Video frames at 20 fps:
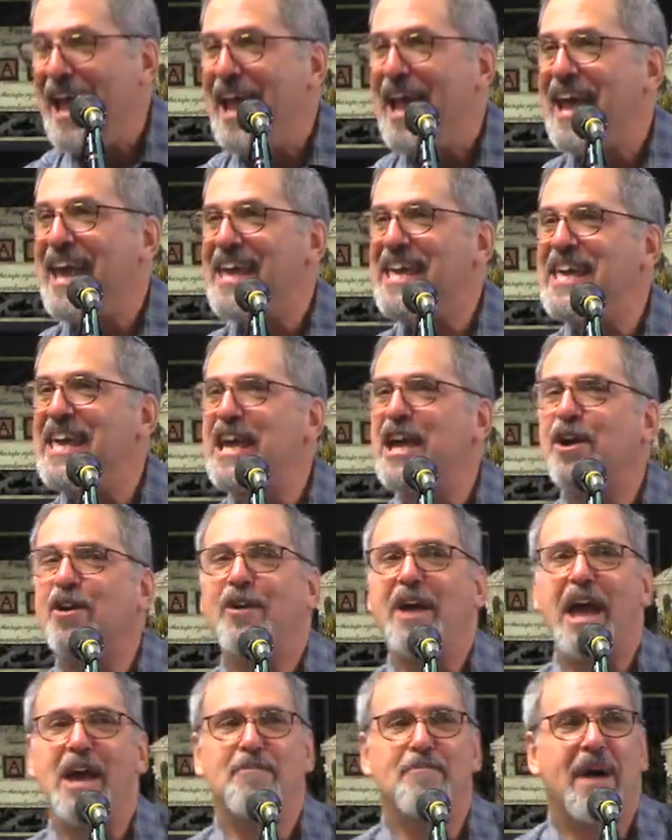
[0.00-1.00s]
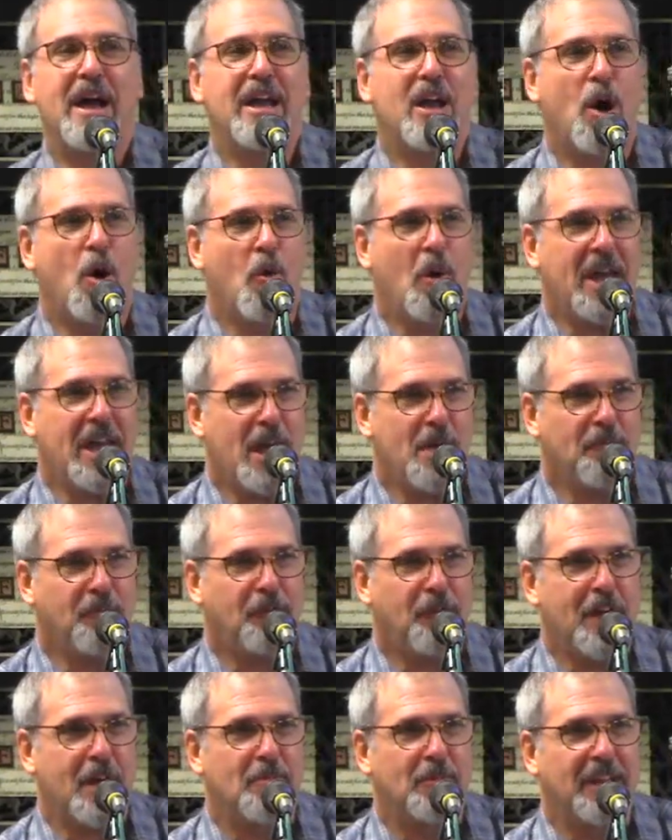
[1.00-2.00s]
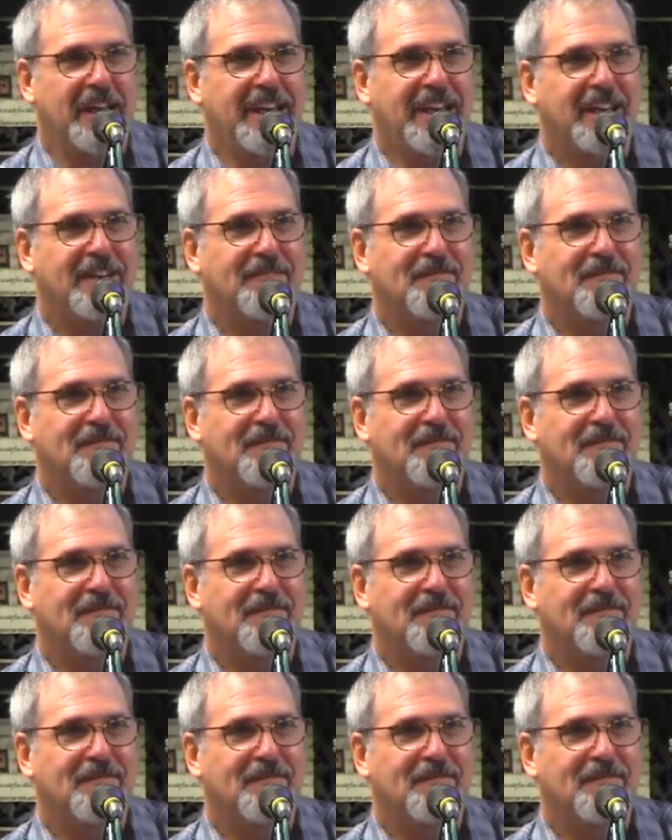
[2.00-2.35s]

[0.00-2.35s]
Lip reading: Here at my OAM family